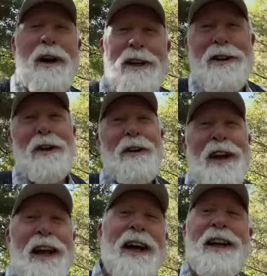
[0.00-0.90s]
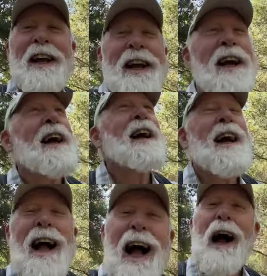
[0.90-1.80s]
until then,
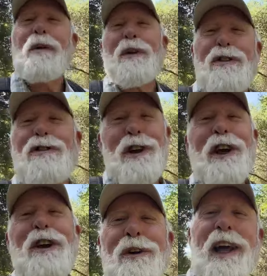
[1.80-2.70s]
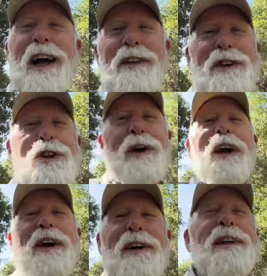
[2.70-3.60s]
I will see you down the trail.